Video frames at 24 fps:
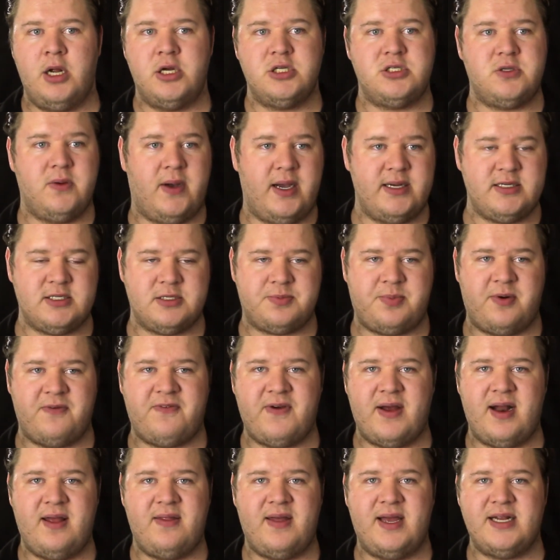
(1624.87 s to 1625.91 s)
So I just
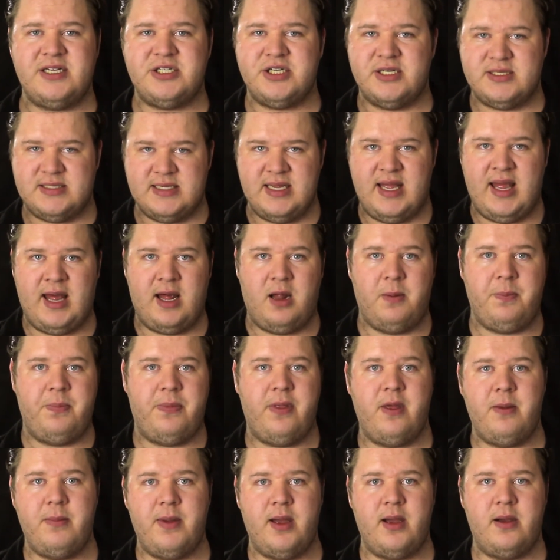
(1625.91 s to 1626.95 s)
provided that just to help
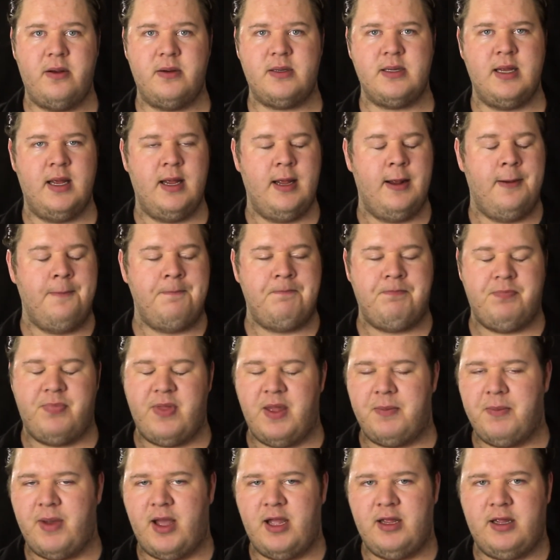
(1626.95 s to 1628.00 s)
them out.
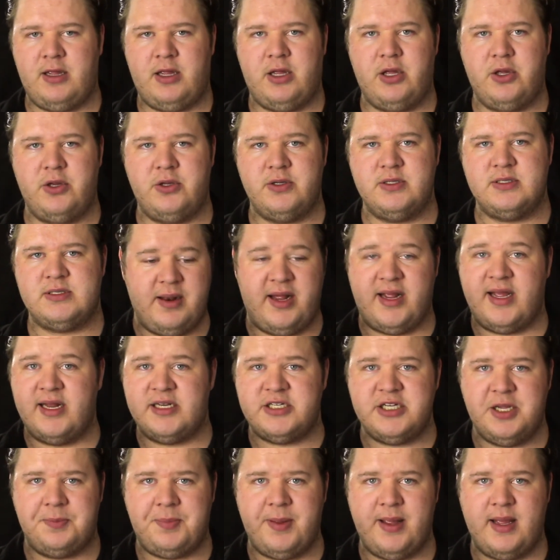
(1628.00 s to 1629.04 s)
They might use like a
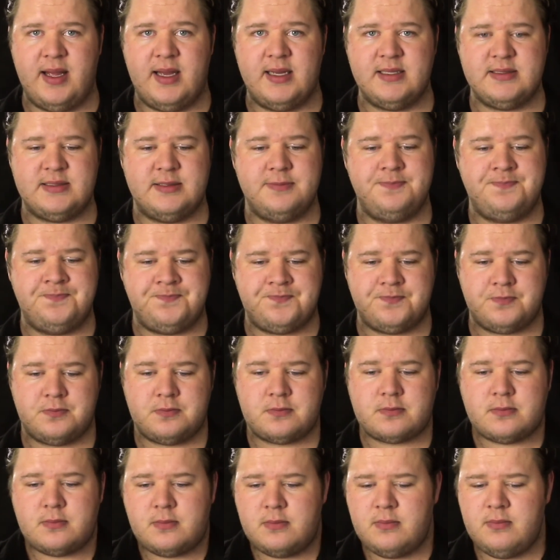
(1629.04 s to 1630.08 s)
GPS.
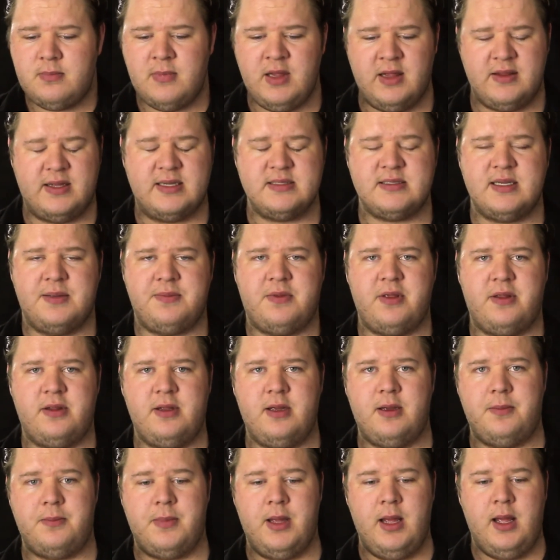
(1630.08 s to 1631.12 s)
That's up to
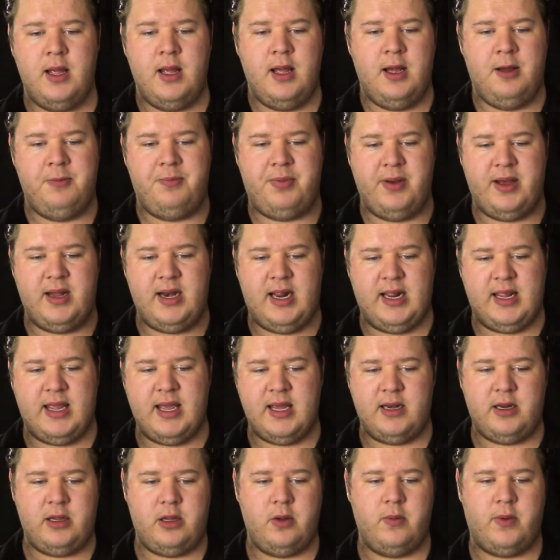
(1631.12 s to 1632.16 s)
them. But
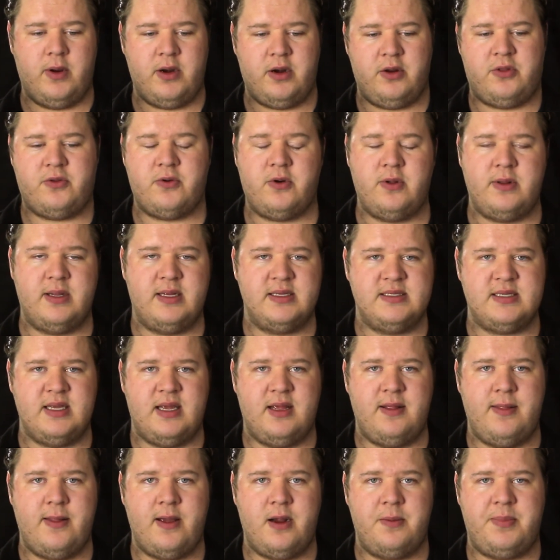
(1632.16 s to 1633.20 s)
again, you want to throw this
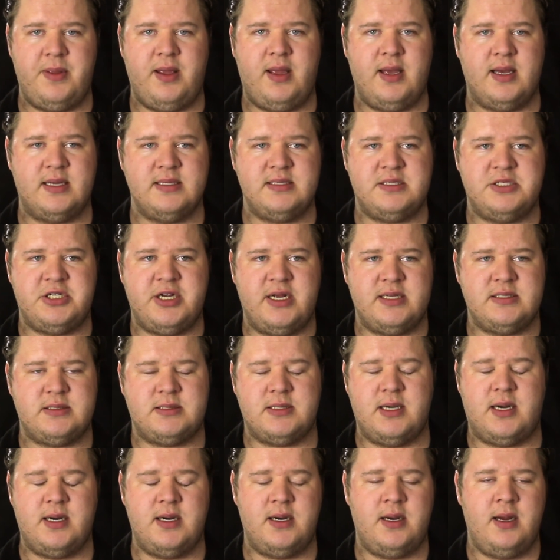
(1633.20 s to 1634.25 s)
in there because
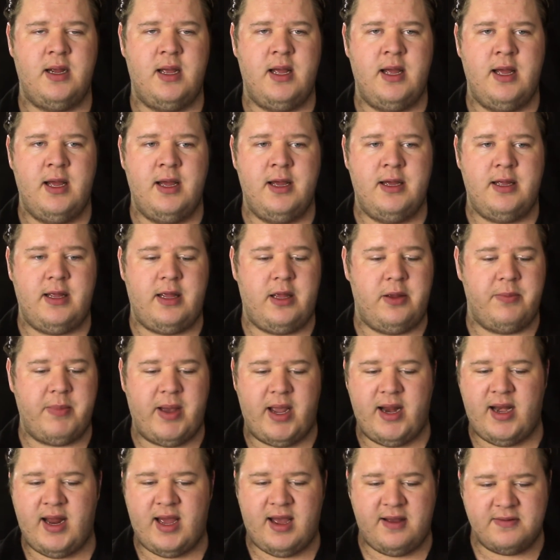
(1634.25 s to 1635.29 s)
chances are you
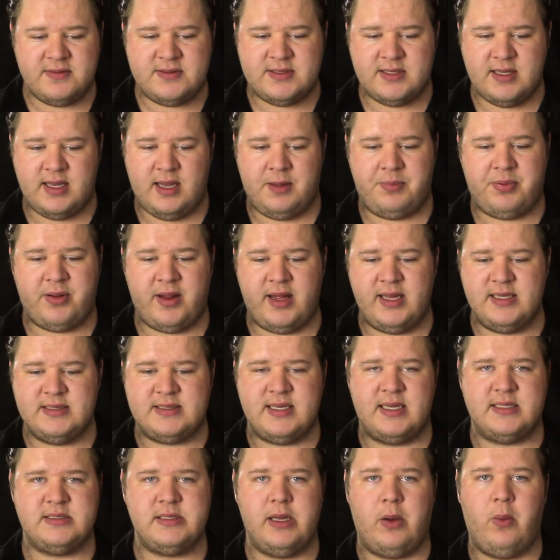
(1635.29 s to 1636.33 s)
might have a place
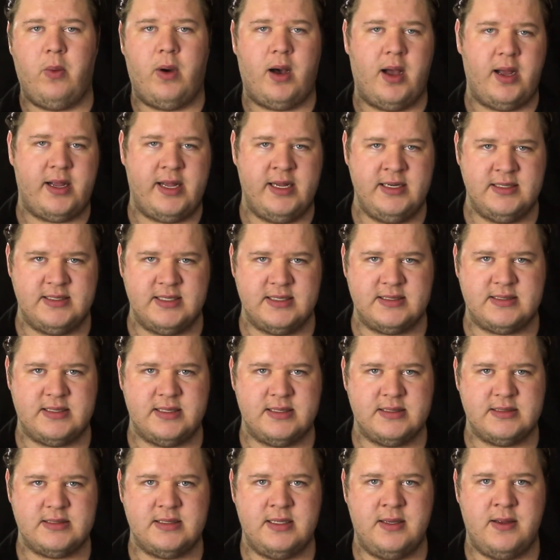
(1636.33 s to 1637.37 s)
that's a walking
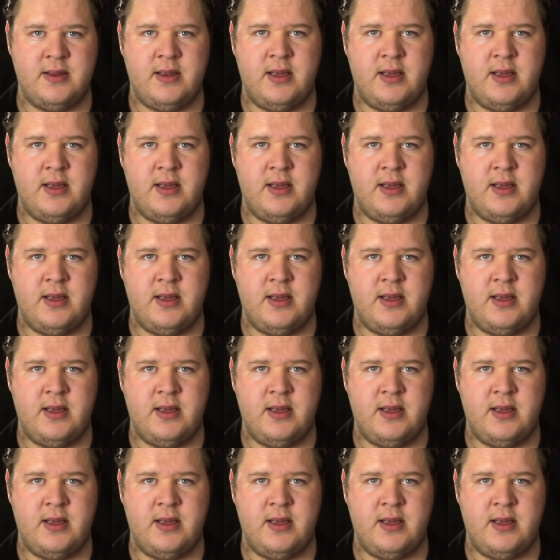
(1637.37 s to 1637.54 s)
distance.